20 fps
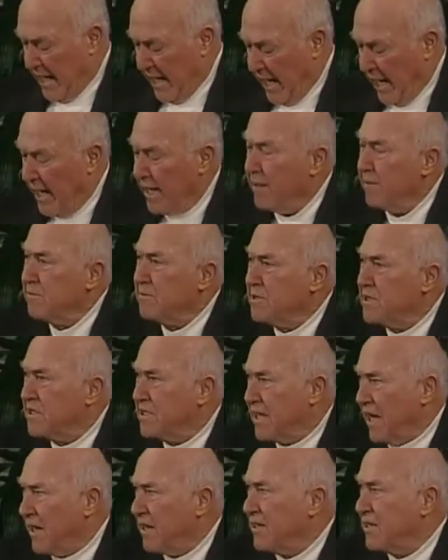I am
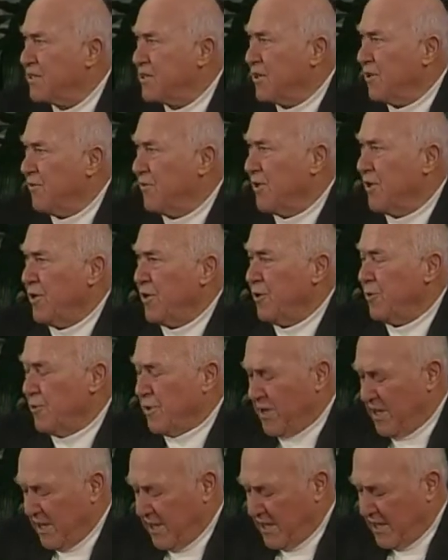jealous over you
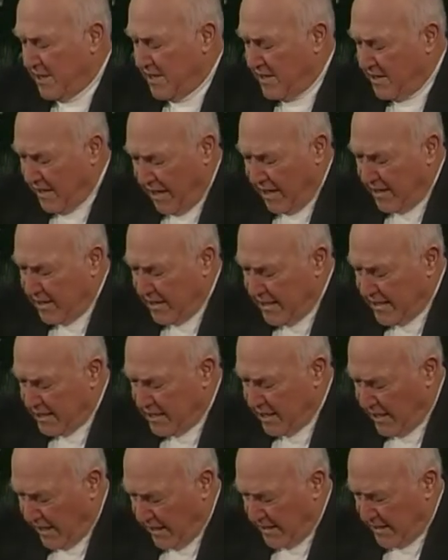with a godly
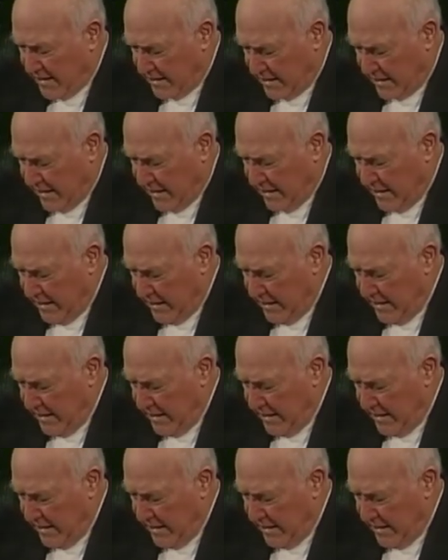jealousy,